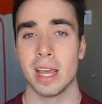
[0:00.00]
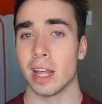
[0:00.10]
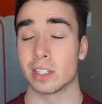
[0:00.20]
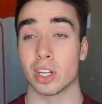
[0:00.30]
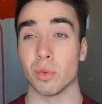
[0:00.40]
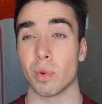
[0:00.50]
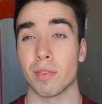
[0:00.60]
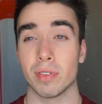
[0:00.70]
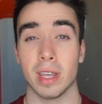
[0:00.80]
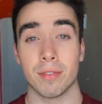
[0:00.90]
That's gonna
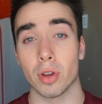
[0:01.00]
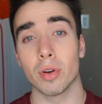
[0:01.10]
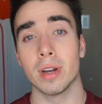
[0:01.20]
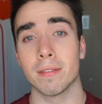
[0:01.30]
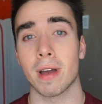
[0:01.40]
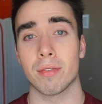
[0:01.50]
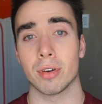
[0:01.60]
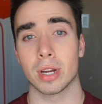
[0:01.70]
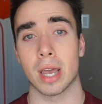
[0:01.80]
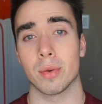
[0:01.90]
roughly, if you're in a
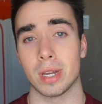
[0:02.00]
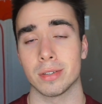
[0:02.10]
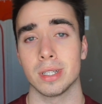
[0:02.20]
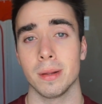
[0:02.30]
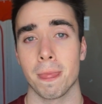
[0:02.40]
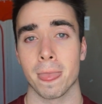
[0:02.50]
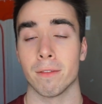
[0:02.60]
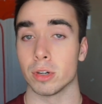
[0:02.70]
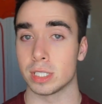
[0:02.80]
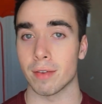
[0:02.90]
500 calorie deficit
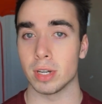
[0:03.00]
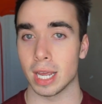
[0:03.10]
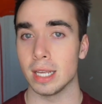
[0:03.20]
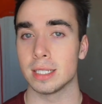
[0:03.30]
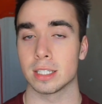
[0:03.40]
for 7 days,